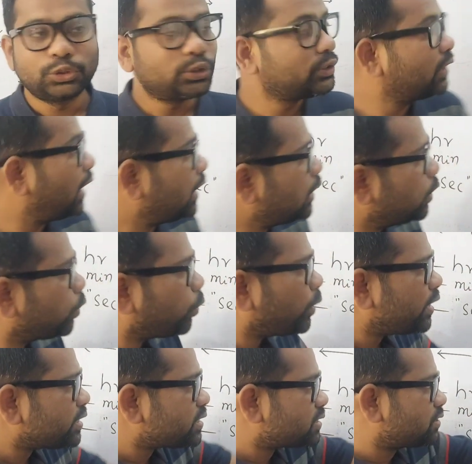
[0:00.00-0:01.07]
So that
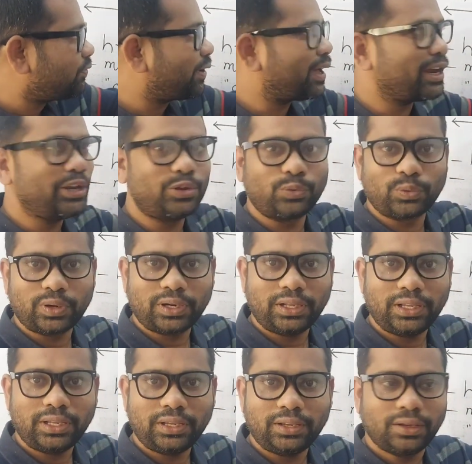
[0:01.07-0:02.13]
lowest value
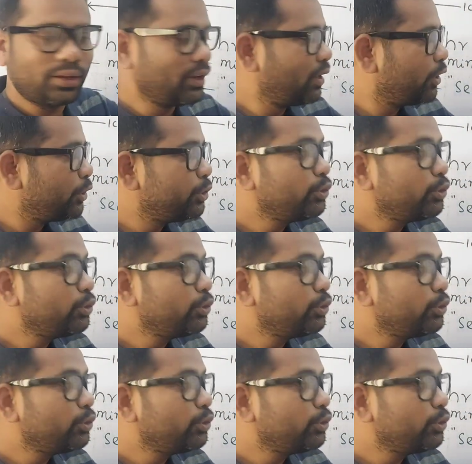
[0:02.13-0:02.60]
only